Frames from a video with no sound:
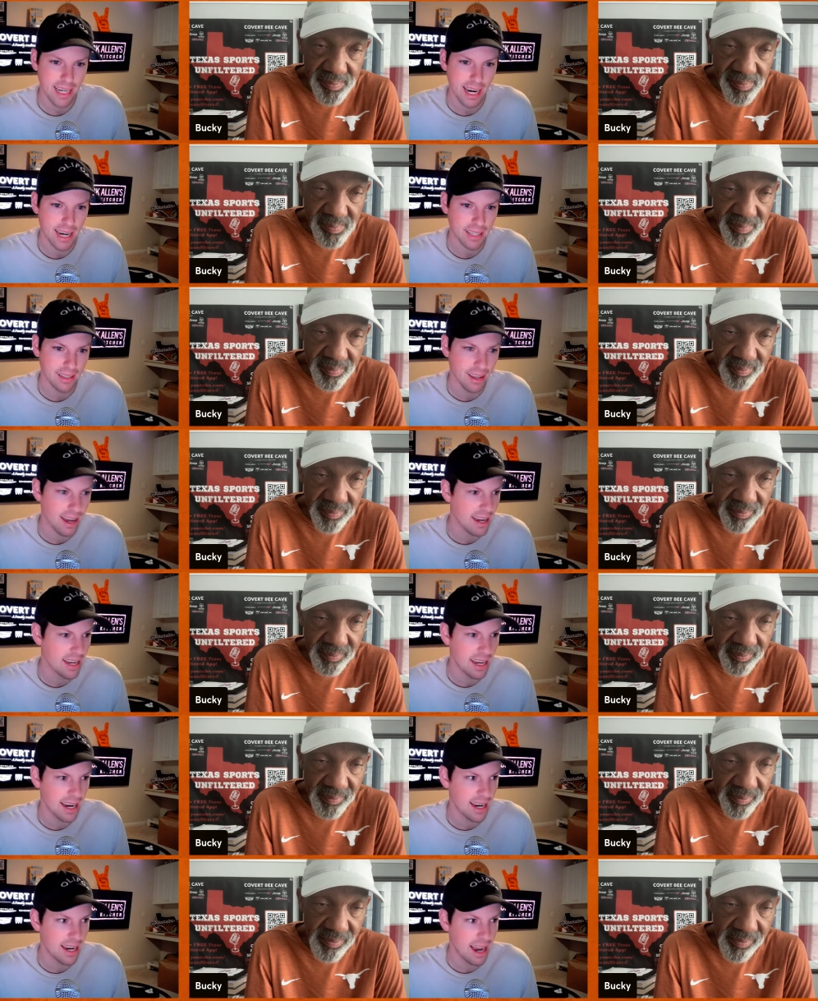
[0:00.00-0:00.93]
Speaker 1: guy a
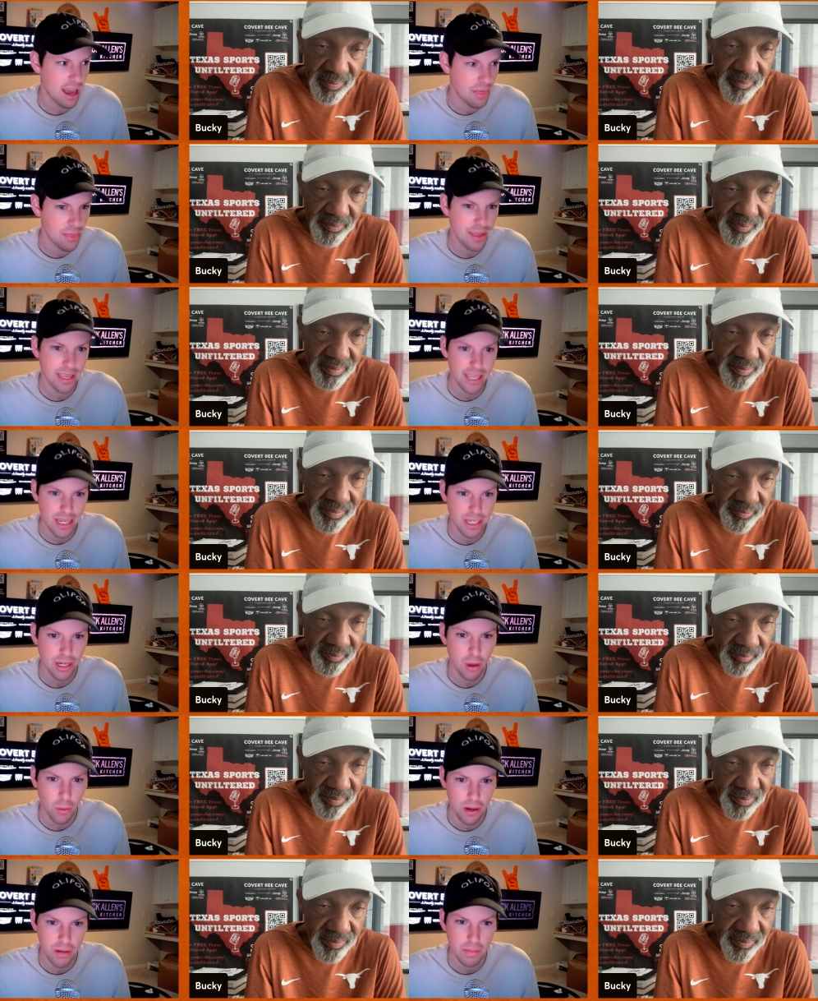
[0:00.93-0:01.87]
lot, and I think he's
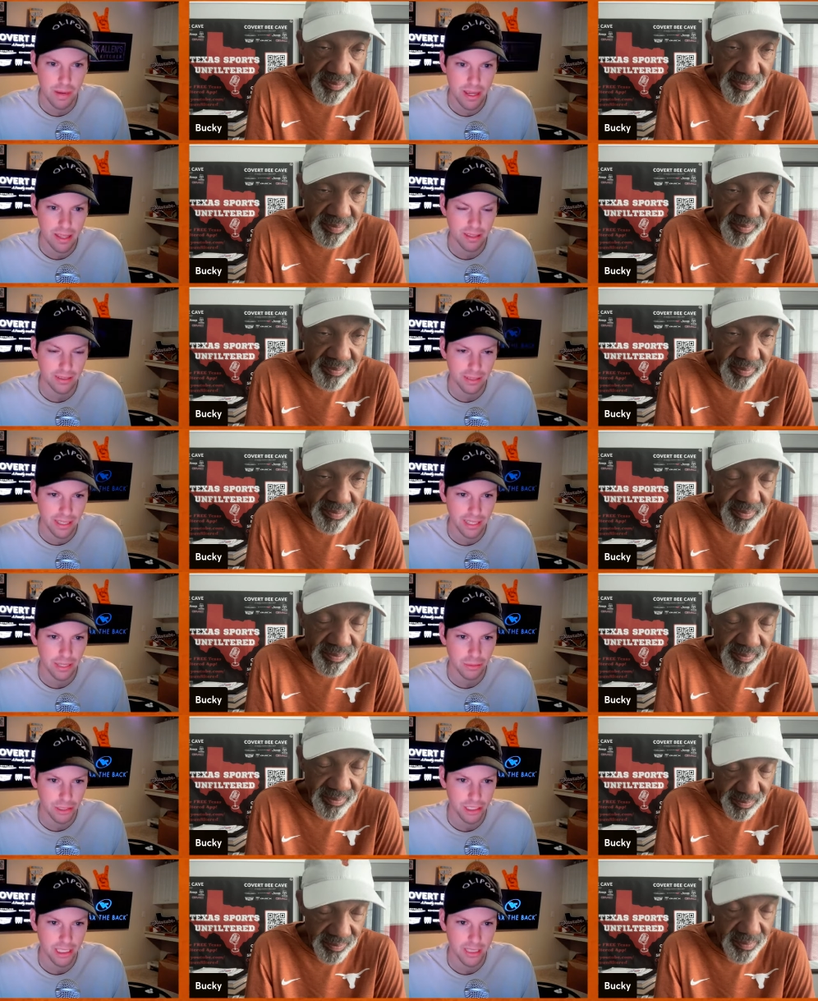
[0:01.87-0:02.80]
going to be the
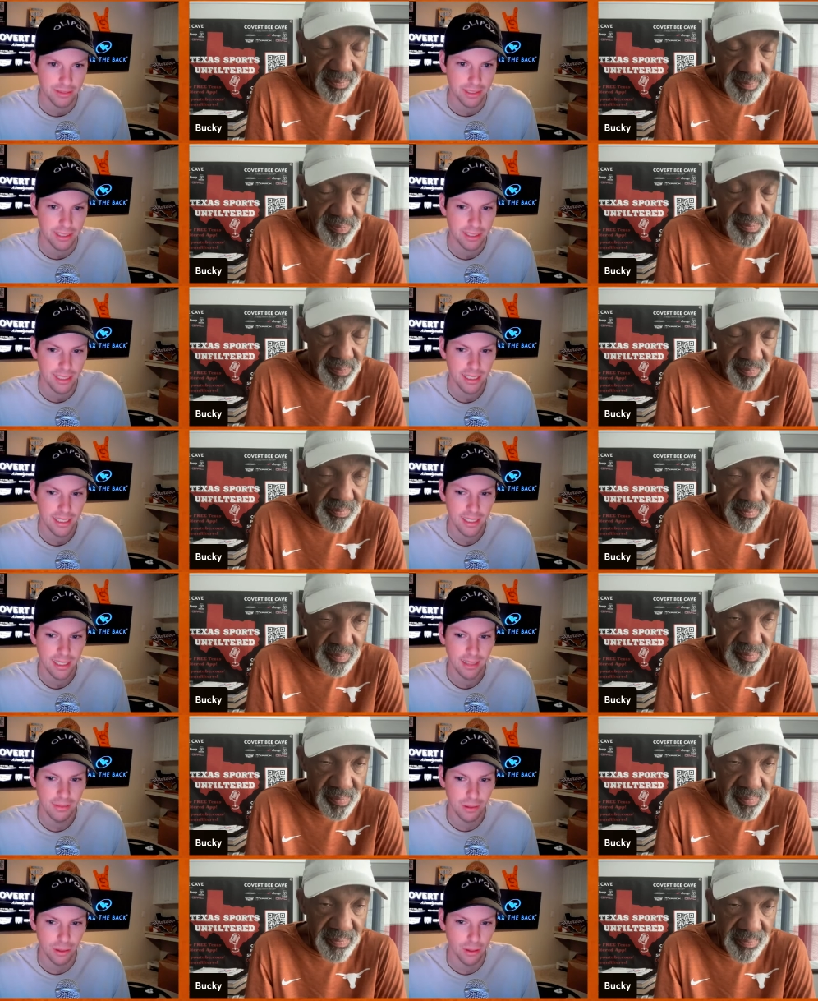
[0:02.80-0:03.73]
leading receiver
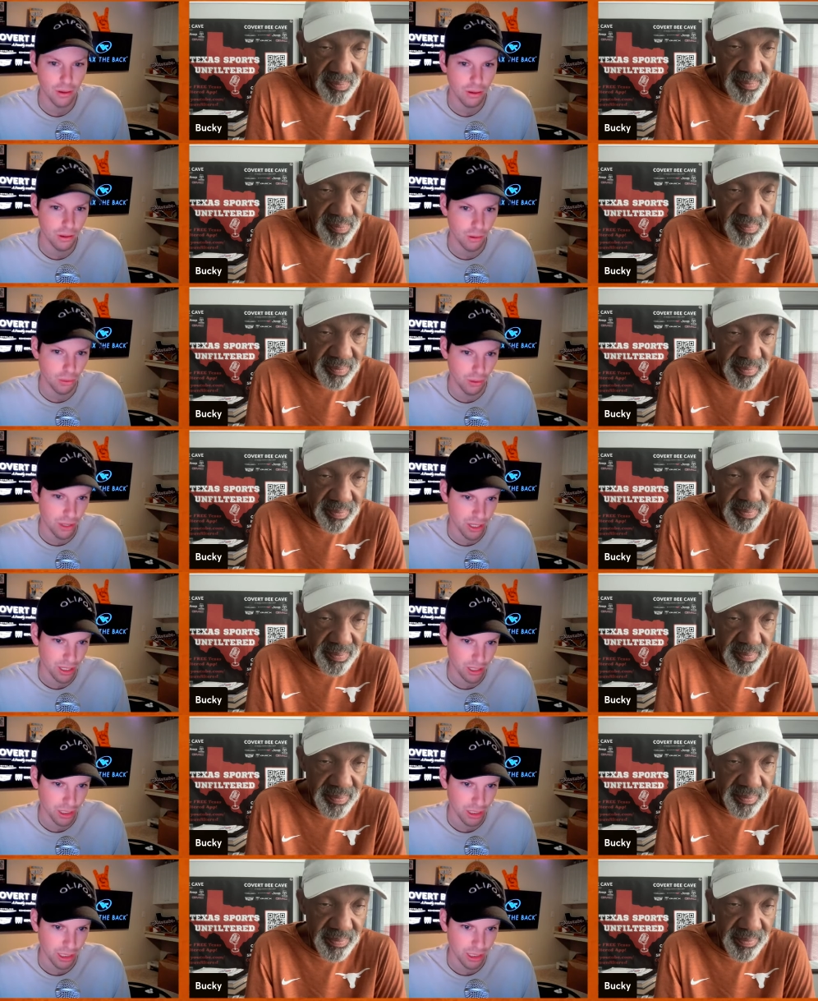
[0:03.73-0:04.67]
for the Longhorns
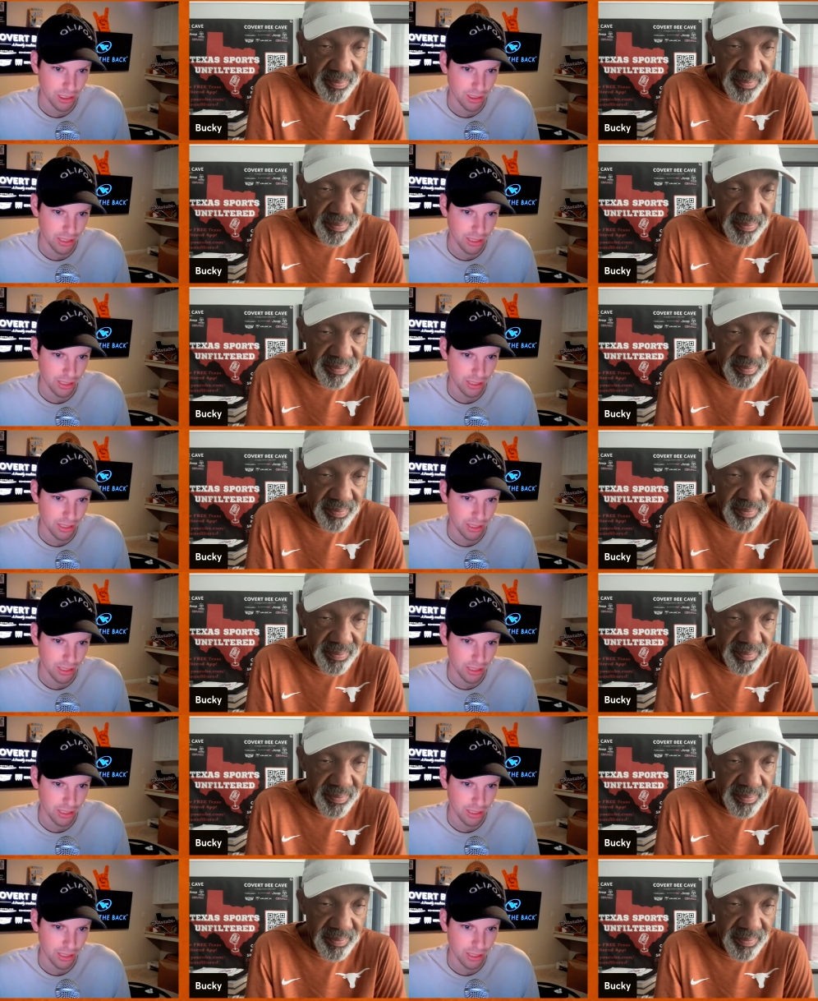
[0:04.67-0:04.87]
this year.